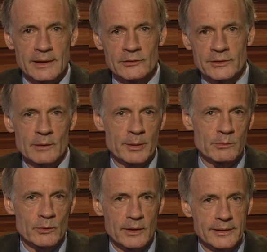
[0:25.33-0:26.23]
tell
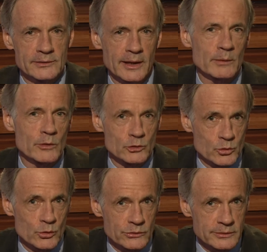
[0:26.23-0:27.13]
people, we're like telling the
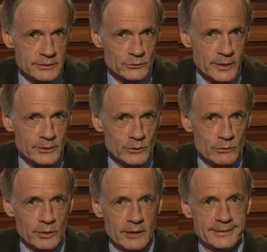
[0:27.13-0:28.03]
truth, the straight
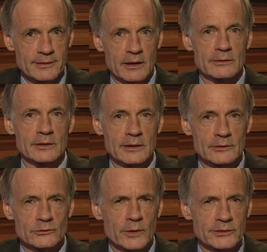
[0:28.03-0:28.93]
truth, we always call it
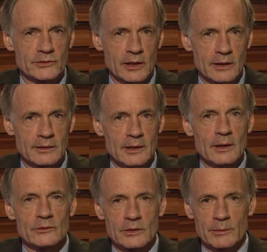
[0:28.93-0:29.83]
the straight skinny.
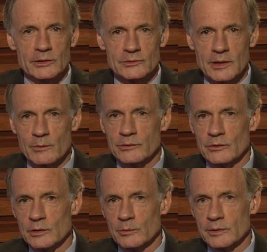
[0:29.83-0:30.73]
So let me just share with
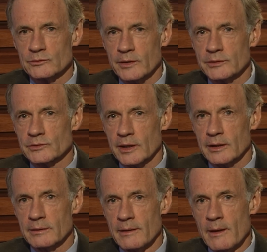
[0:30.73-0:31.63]
you a little bit of straight
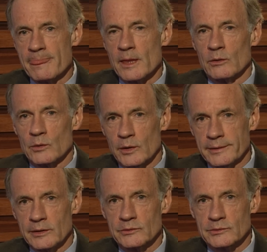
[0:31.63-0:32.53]
skinny. We're
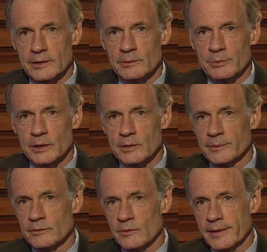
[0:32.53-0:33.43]
in this
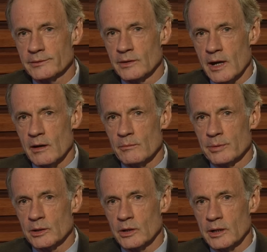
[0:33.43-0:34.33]
predicament right now
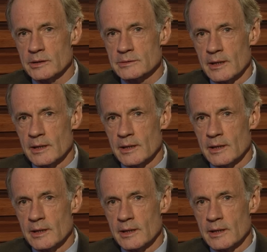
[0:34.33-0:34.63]
because